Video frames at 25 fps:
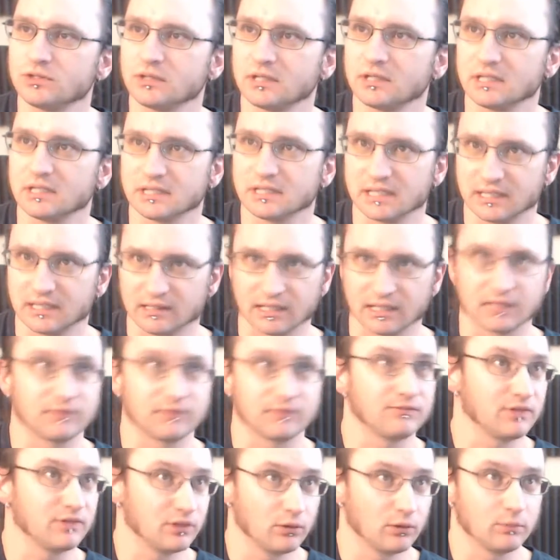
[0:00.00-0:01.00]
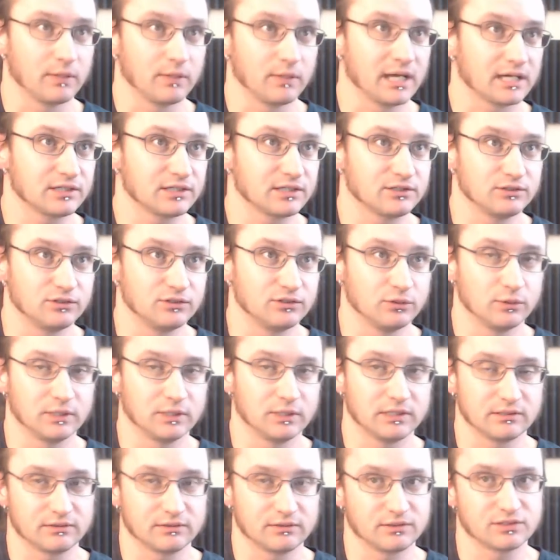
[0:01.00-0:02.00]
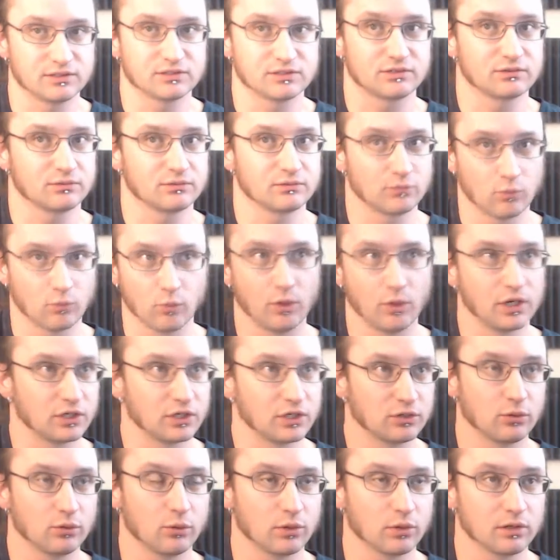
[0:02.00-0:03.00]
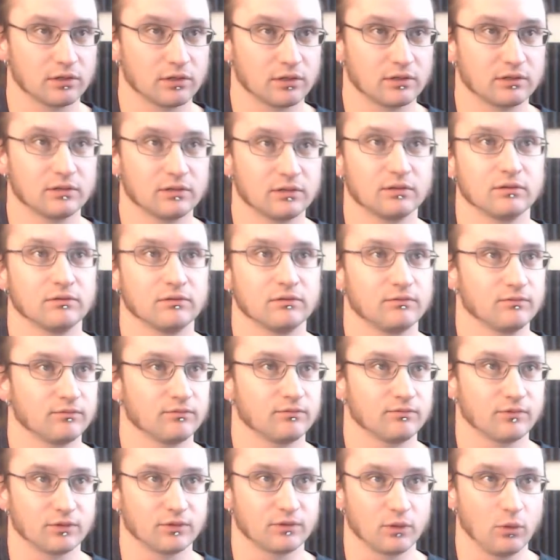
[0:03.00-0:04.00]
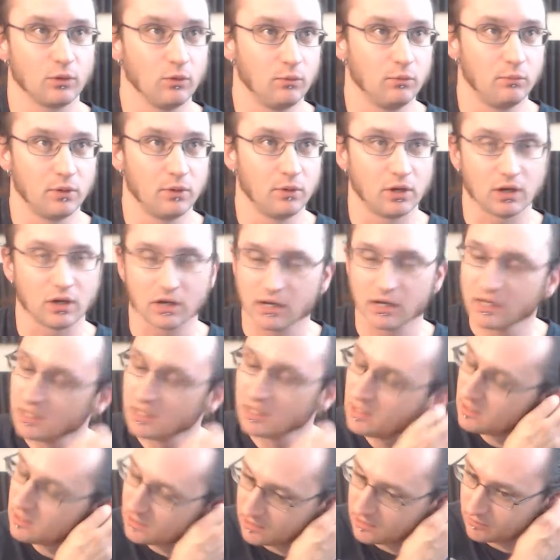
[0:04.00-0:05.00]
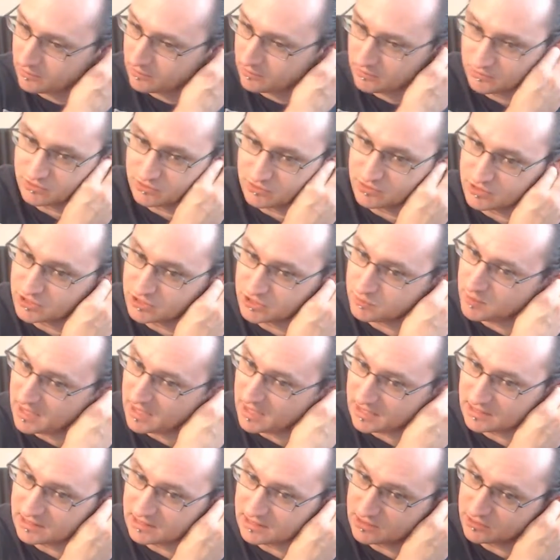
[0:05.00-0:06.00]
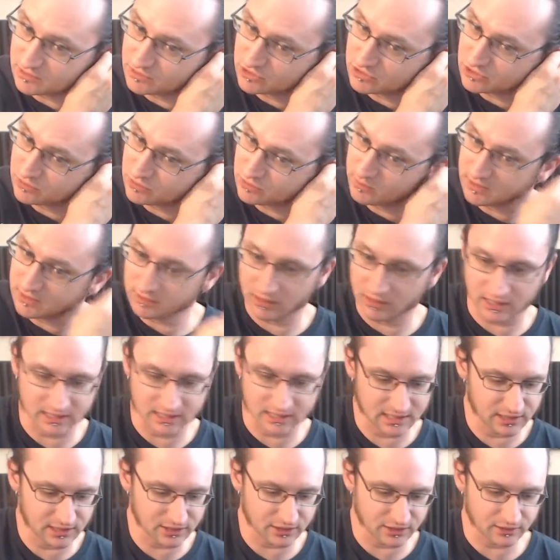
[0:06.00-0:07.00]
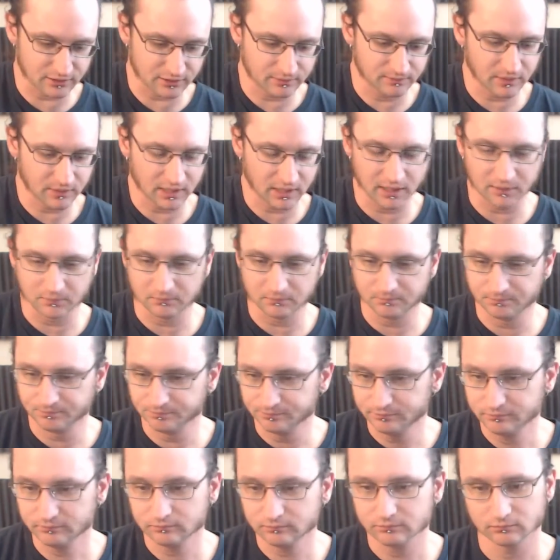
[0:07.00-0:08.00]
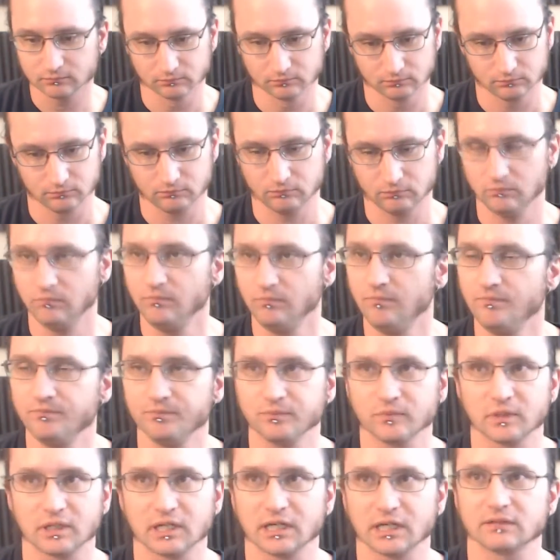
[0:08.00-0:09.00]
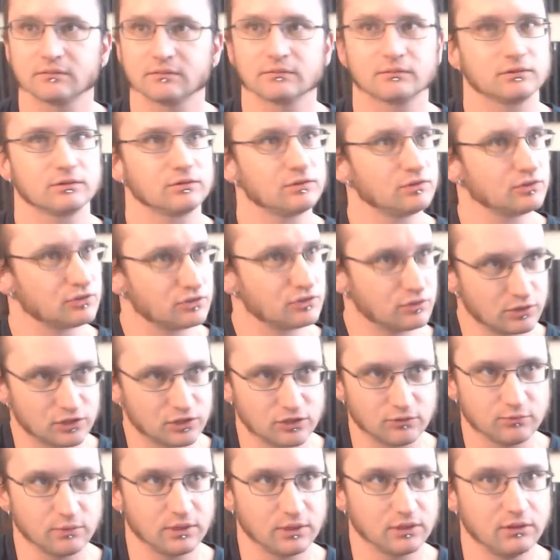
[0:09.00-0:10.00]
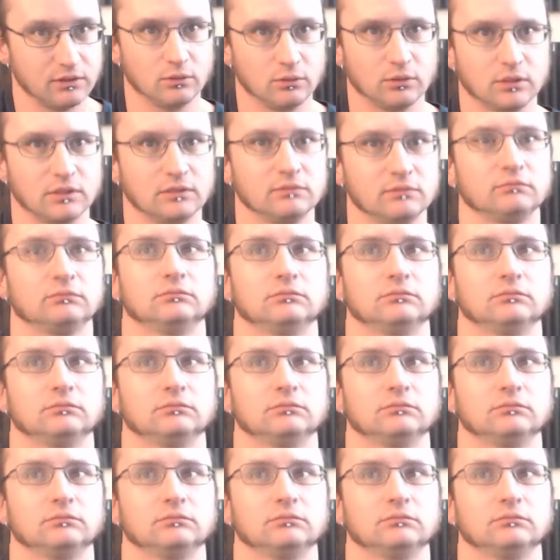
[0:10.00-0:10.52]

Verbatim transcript: and then like if you go back to doing just one chord for the whole bar suspect it should be a lot easier um, yeah just do what you've been doing